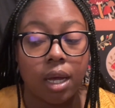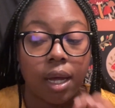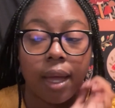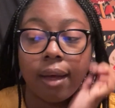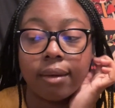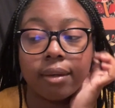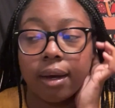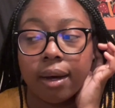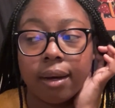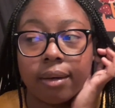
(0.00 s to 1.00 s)
and uh,
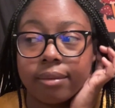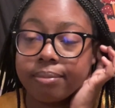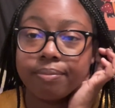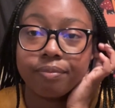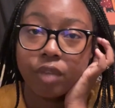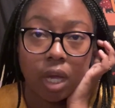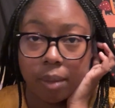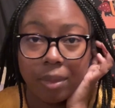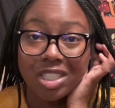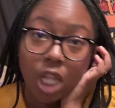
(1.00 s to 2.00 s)
yeah,
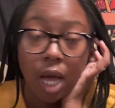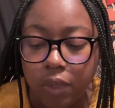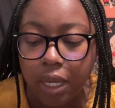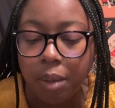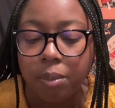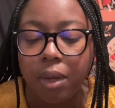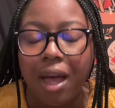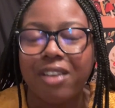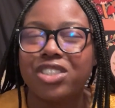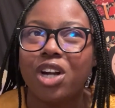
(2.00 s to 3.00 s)
that's a lot. And I'm
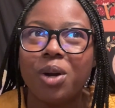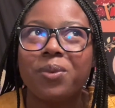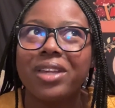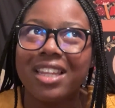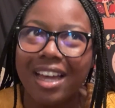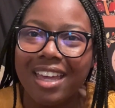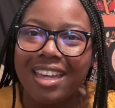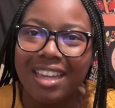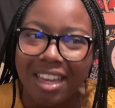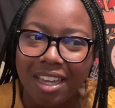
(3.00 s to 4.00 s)
I started really
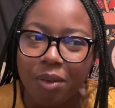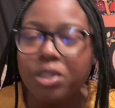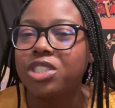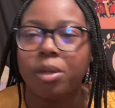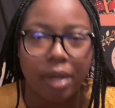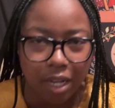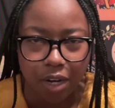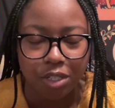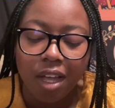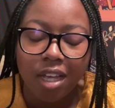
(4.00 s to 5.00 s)
liking Ying, which is our main
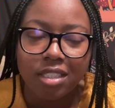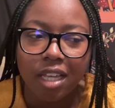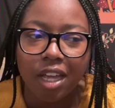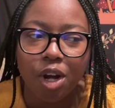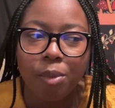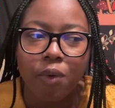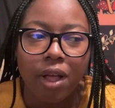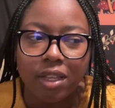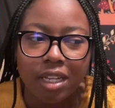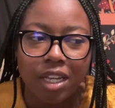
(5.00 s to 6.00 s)
character, because like her
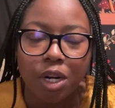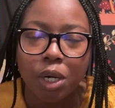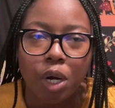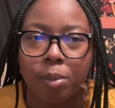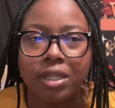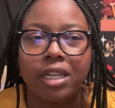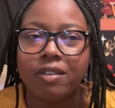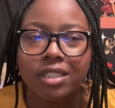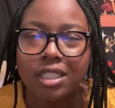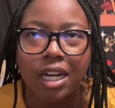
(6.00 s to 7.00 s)
morality and her her
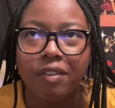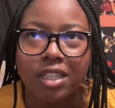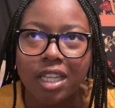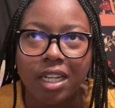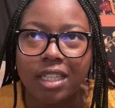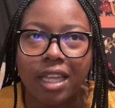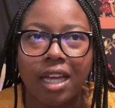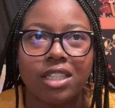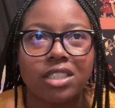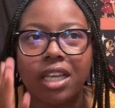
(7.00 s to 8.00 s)
beliefs and everything like that,
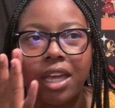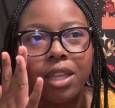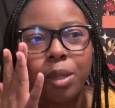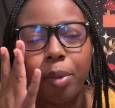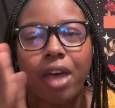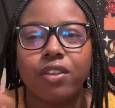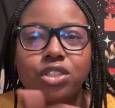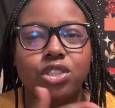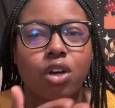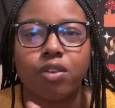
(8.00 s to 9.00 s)
and just like the path that
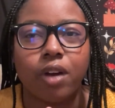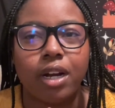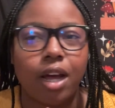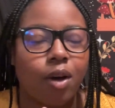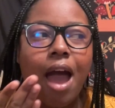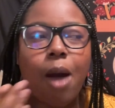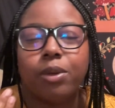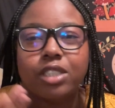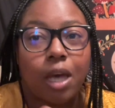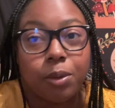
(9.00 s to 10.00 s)
she's on right now, I
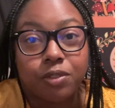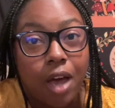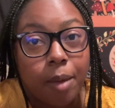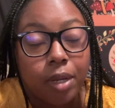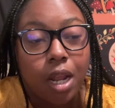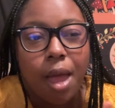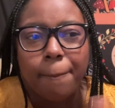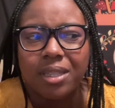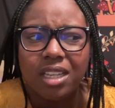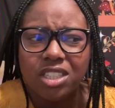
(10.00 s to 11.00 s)
was I was vibing.
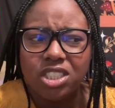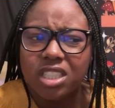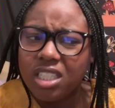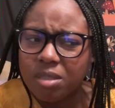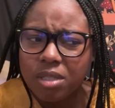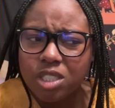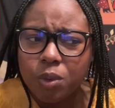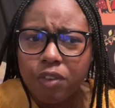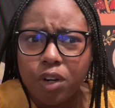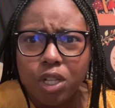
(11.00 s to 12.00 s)
But then she said something to
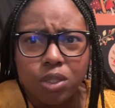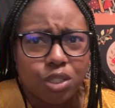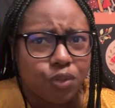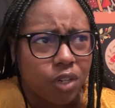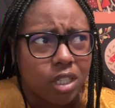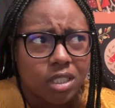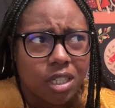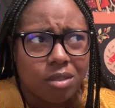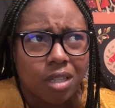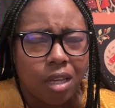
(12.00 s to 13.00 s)
one of her closest friends, and
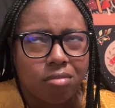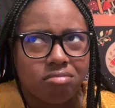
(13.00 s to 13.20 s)
I was like,